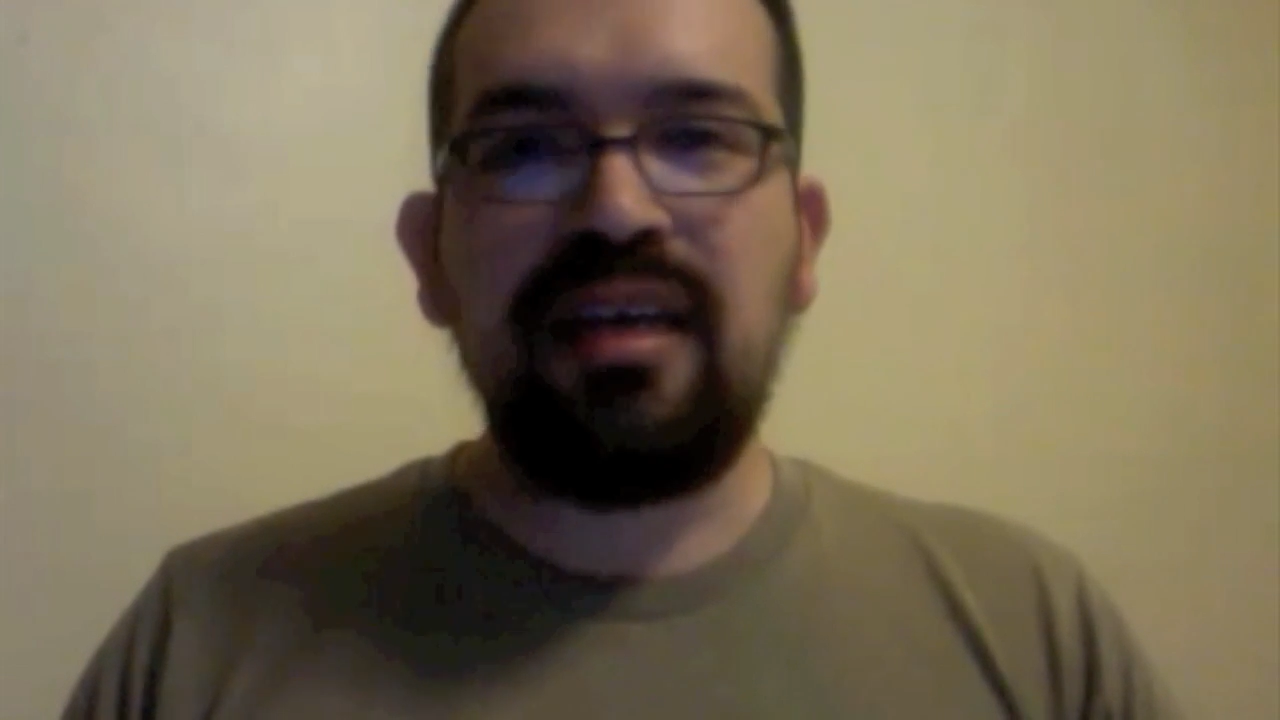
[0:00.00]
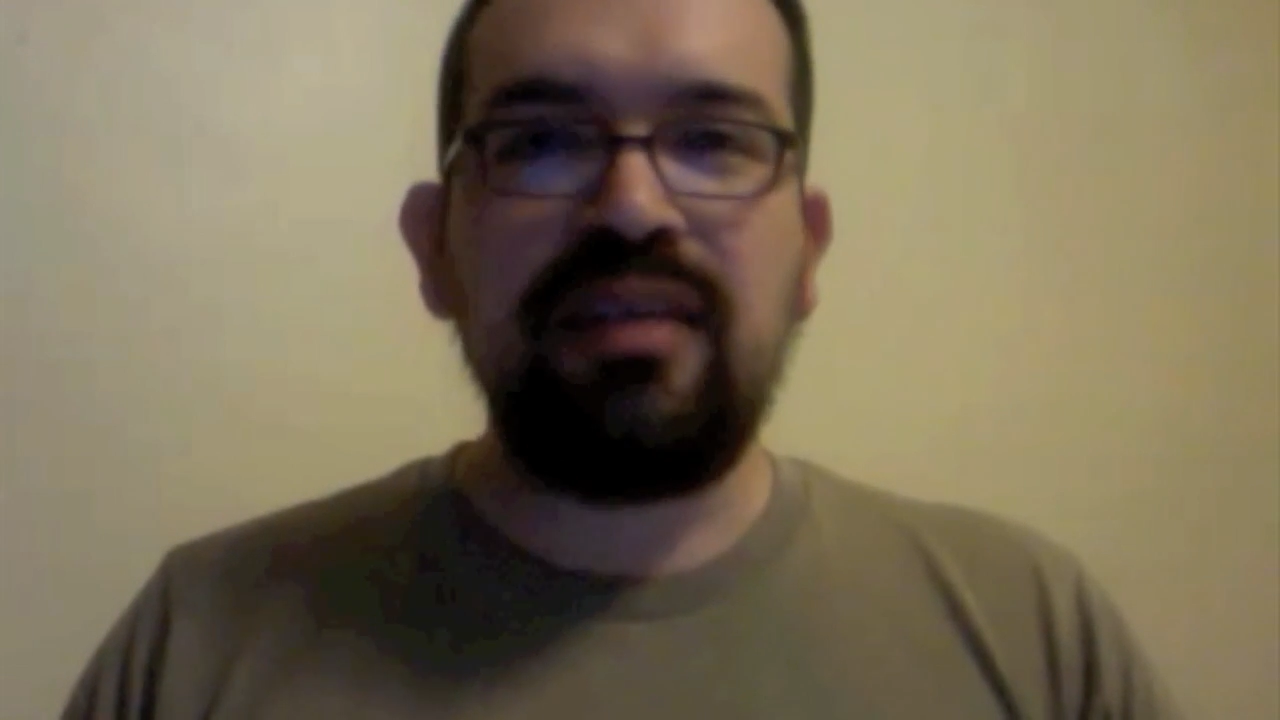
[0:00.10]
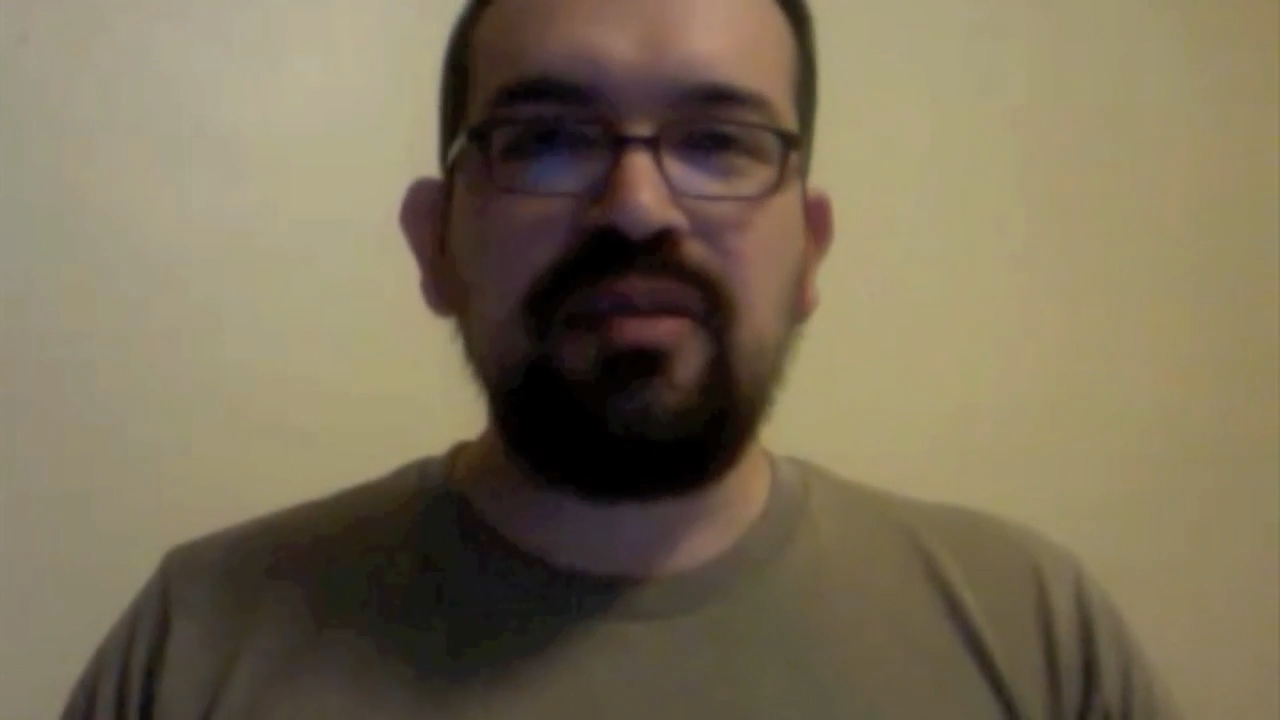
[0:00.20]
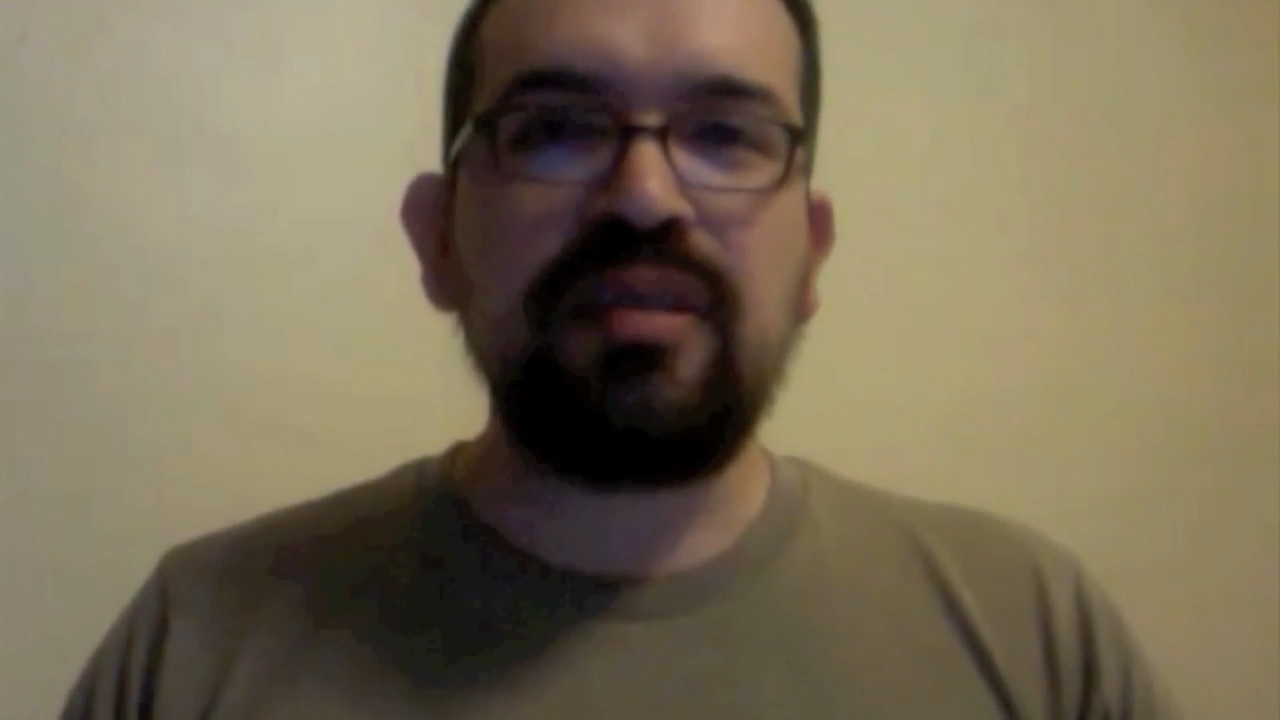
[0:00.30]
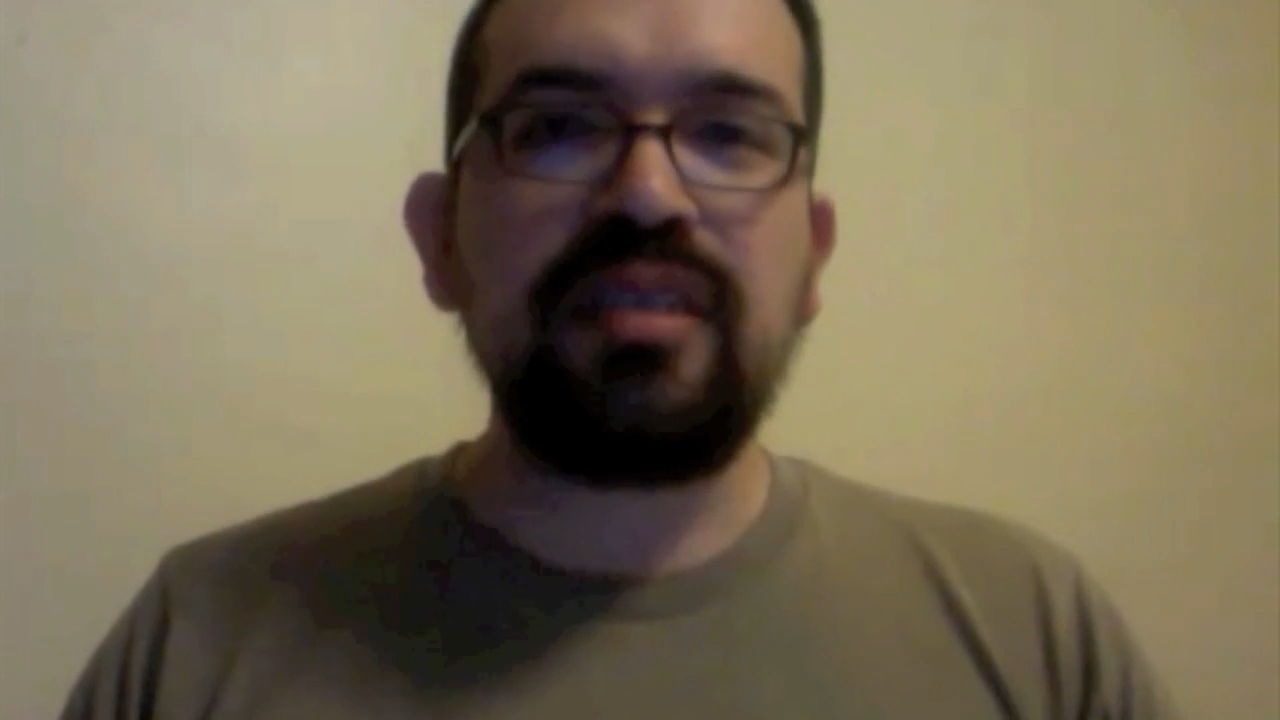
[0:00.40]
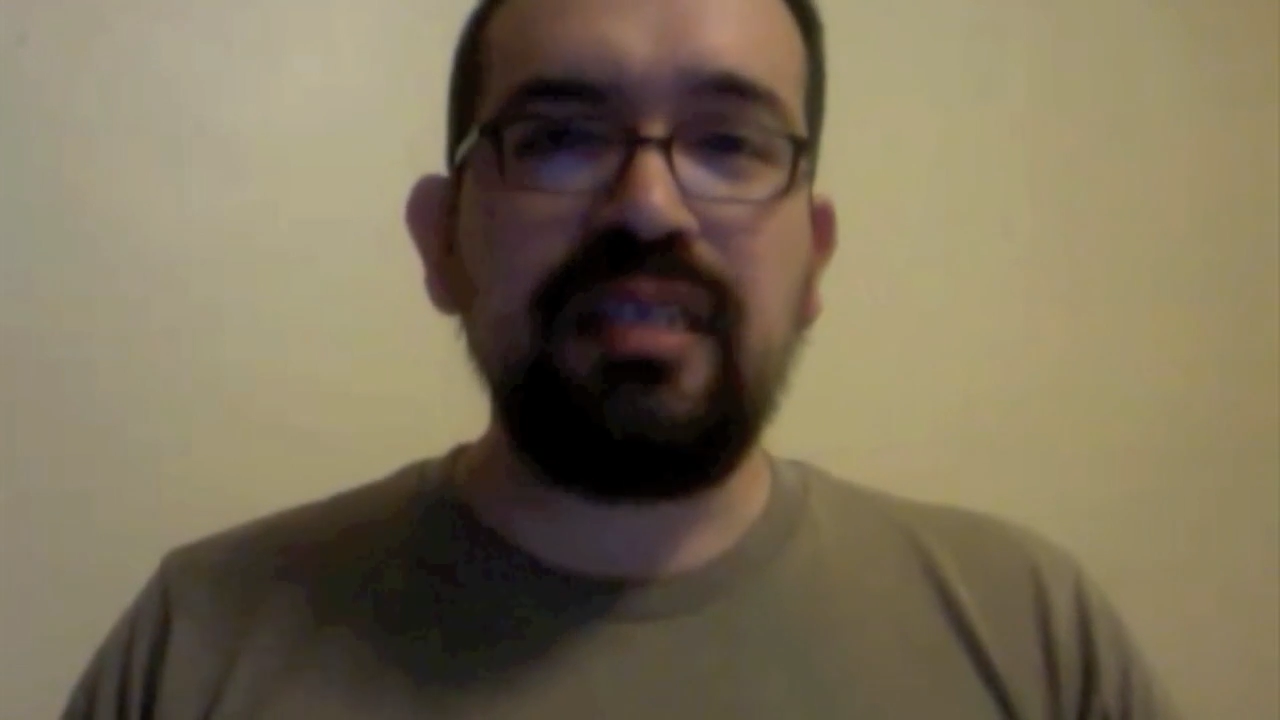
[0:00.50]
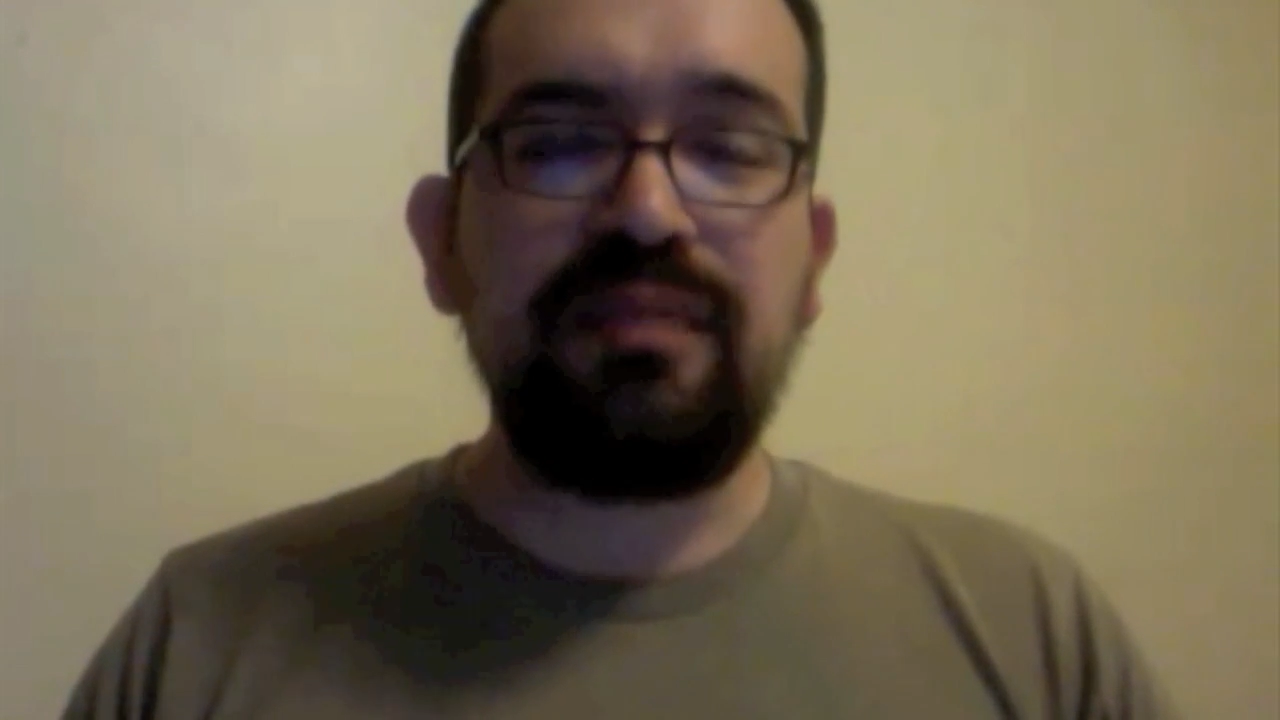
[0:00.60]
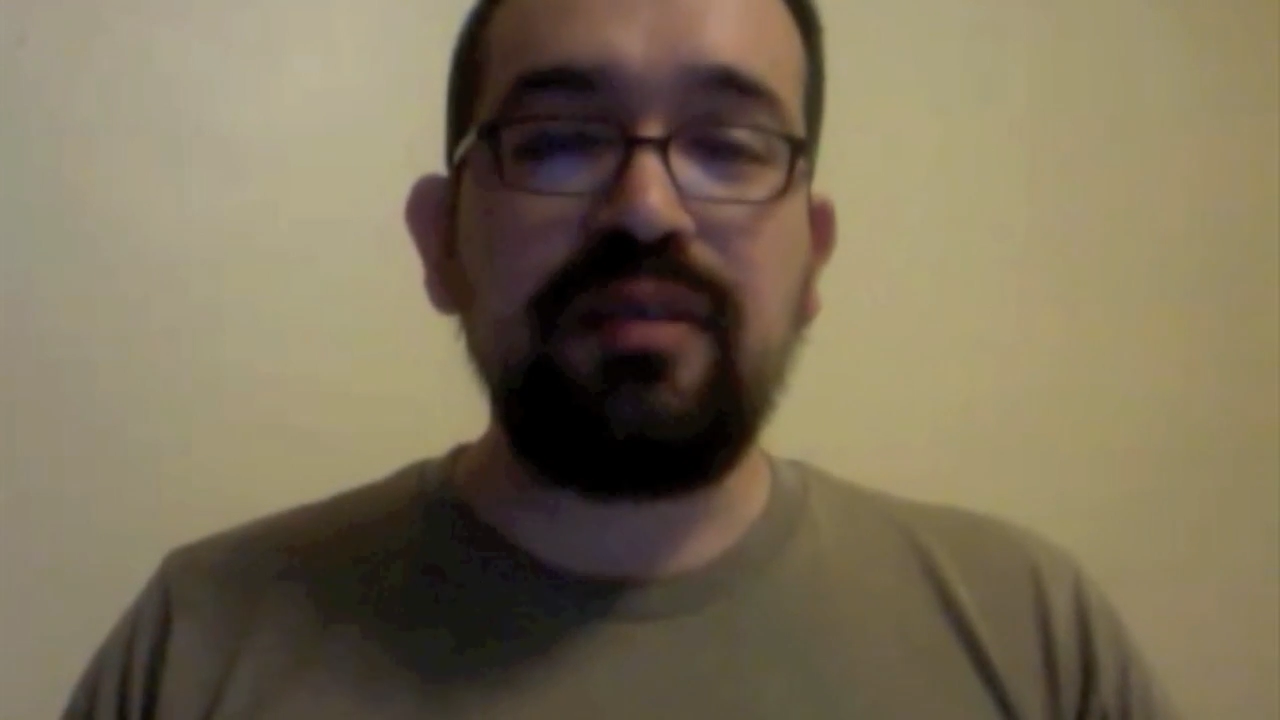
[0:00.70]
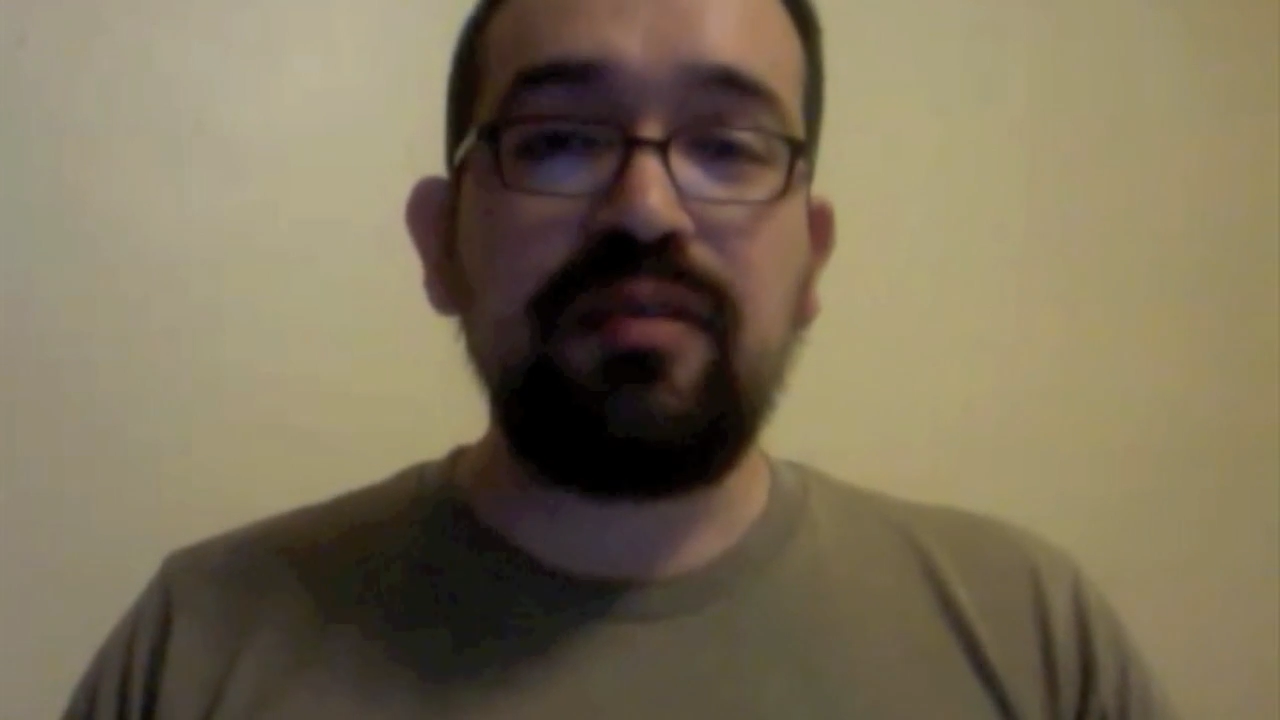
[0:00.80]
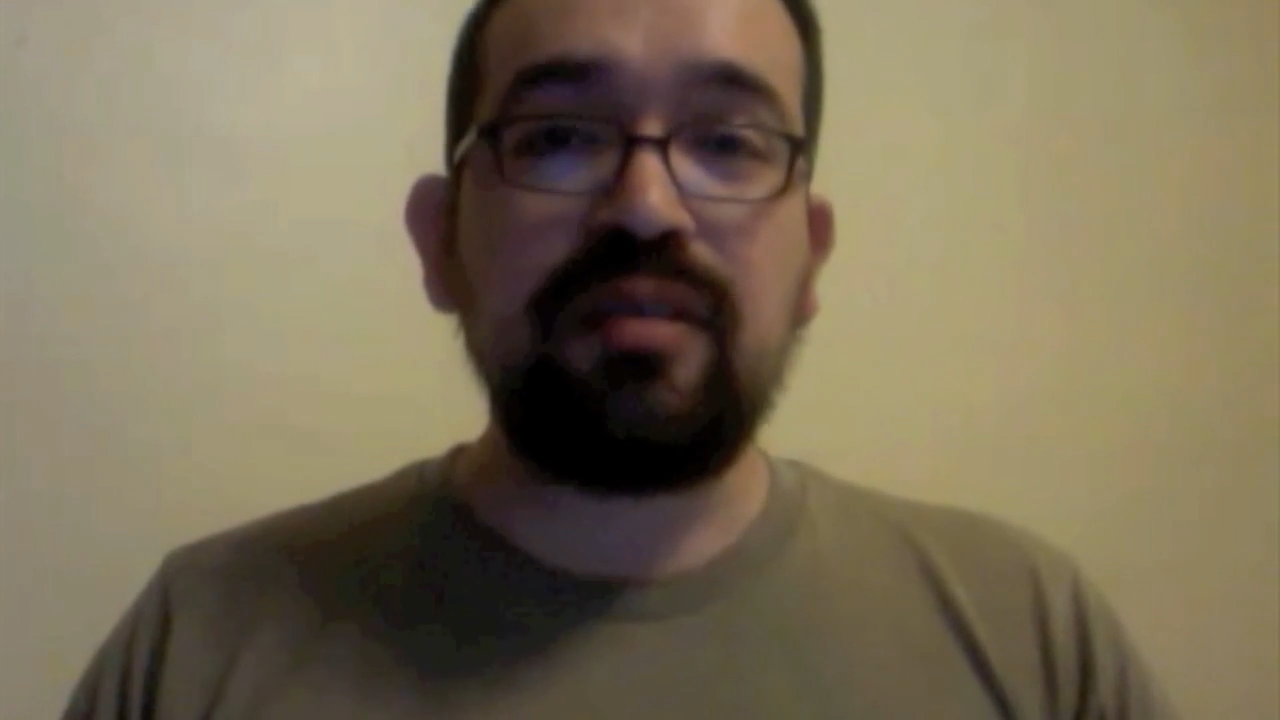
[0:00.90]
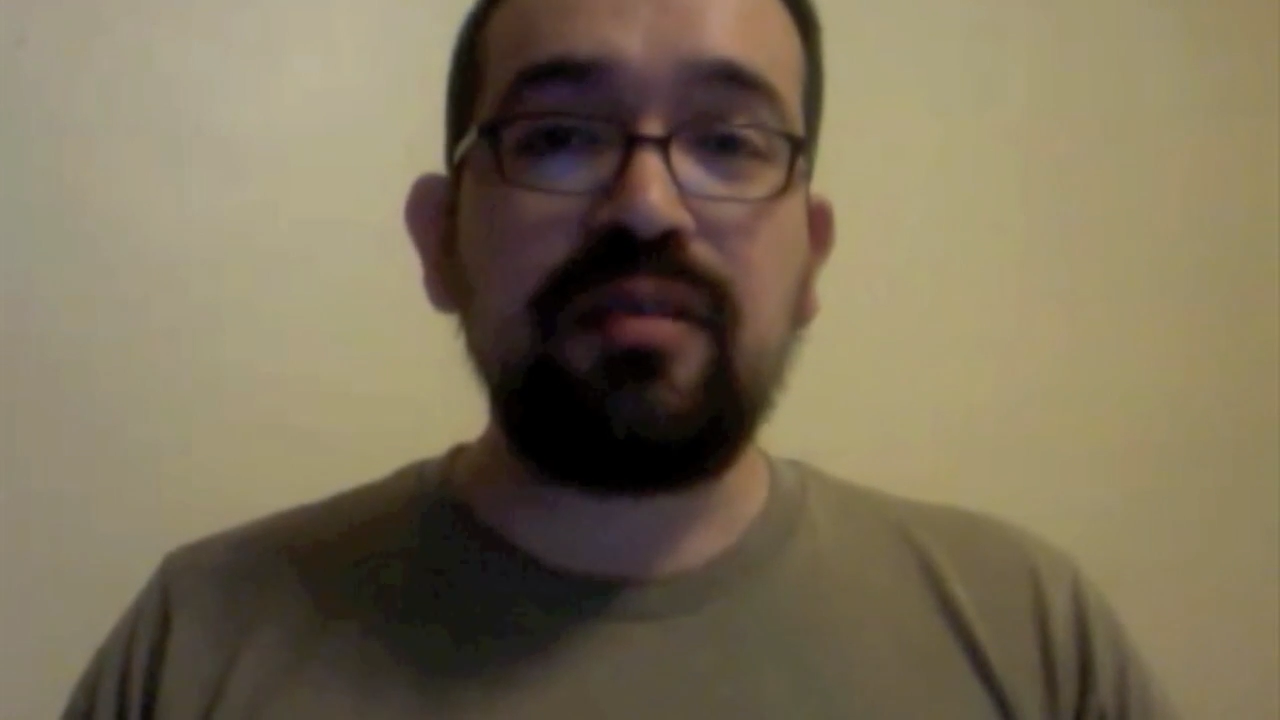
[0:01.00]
in order to keep you